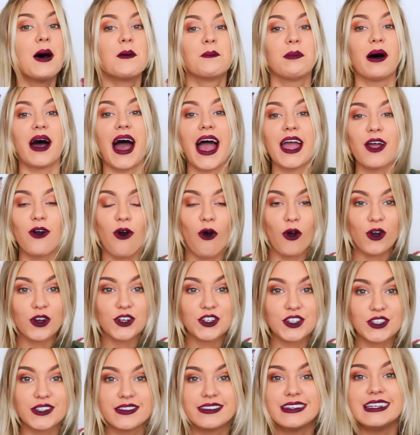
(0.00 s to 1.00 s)
But I
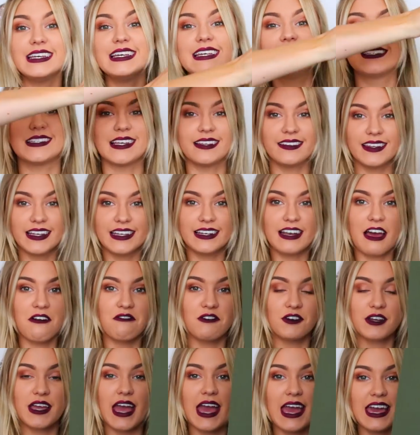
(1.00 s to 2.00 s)
ordered these and they
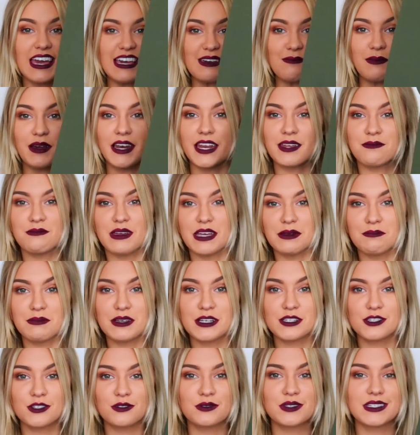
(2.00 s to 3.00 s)
never came, and it made
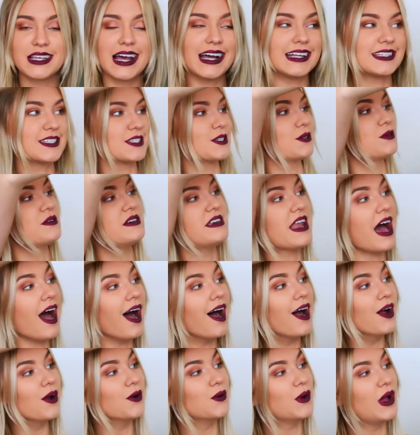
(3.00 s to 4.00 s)
me so sad. So
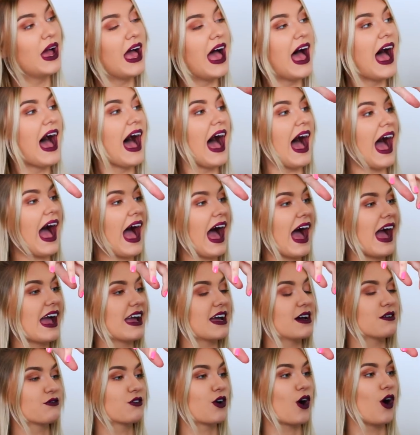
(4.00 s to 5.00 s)
now I
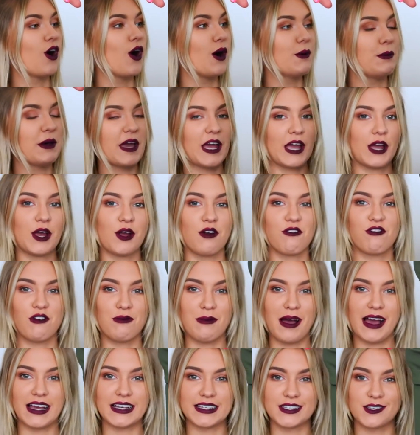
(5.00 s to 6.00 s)
have got a pair
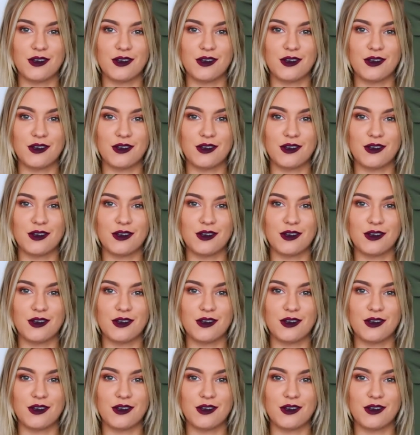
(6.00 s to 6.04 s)
from I